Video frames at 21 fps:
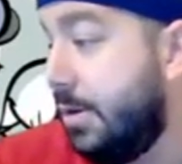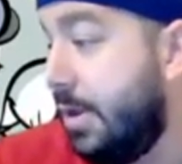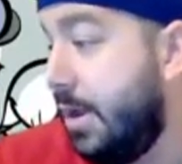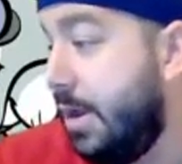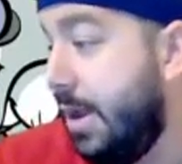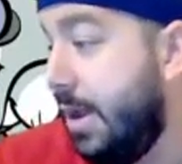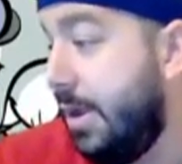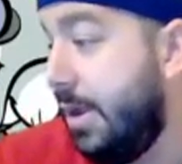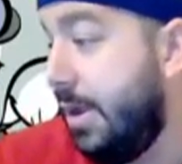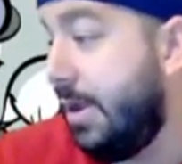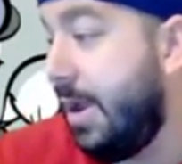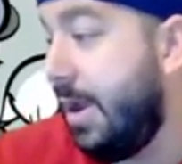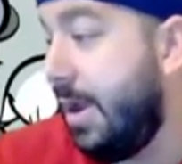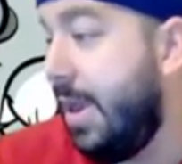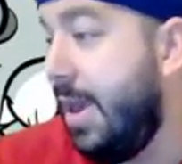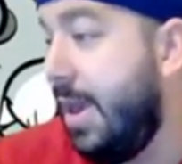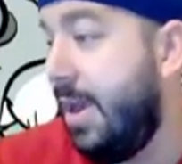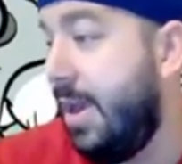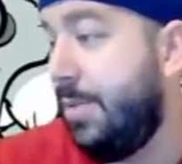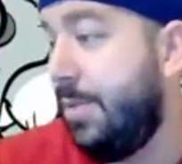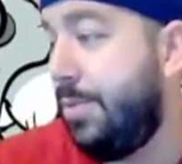I
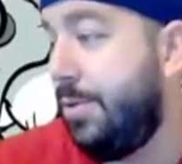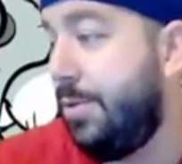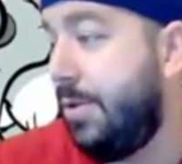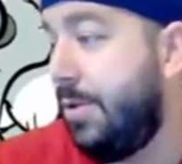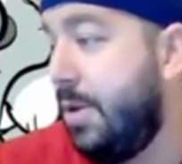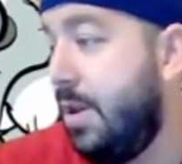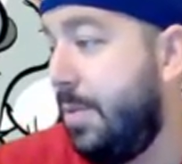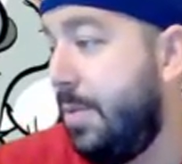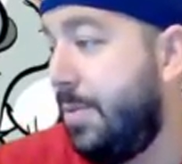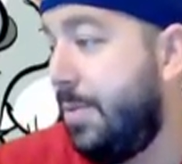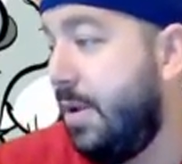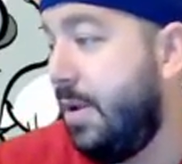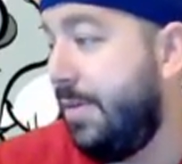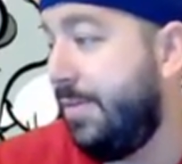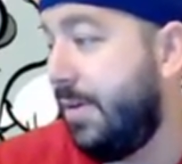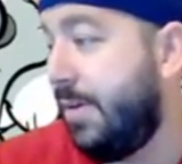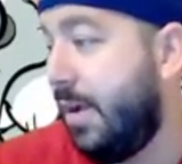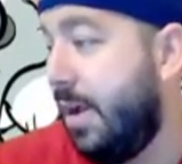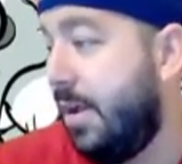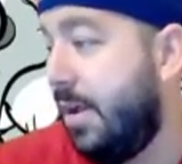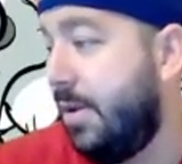had it pulled up and I
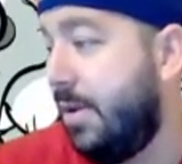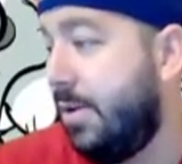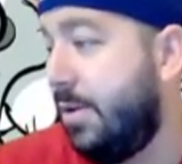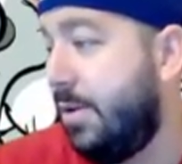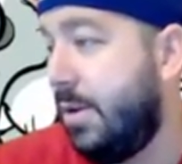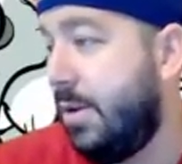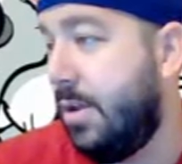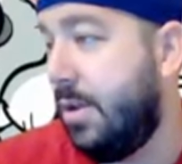forgot. Hold on.